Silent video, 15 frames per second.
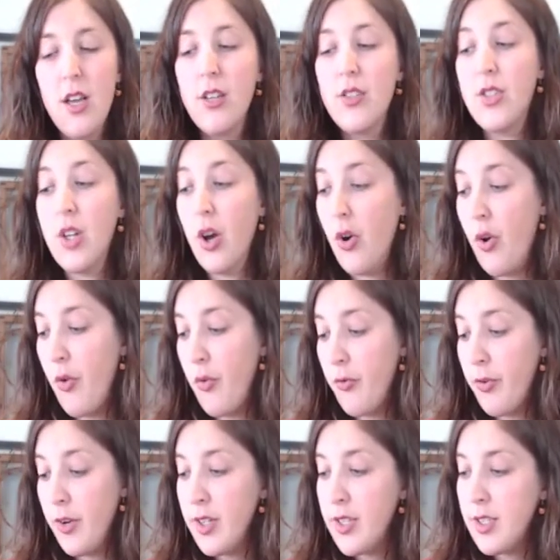So
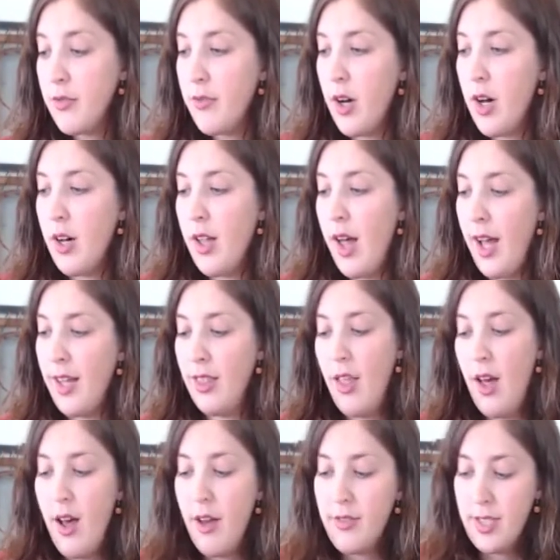first of all, I
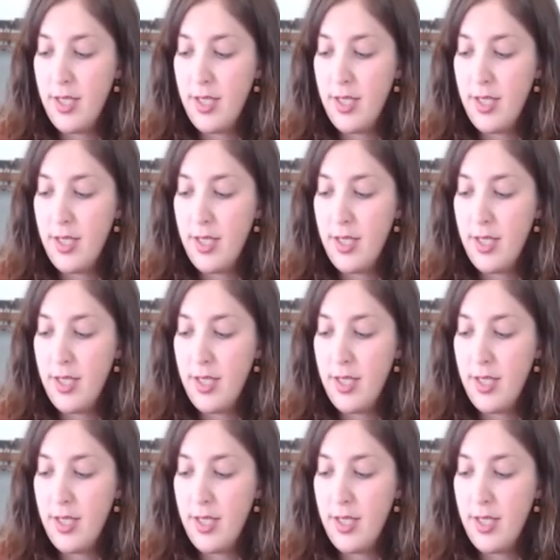love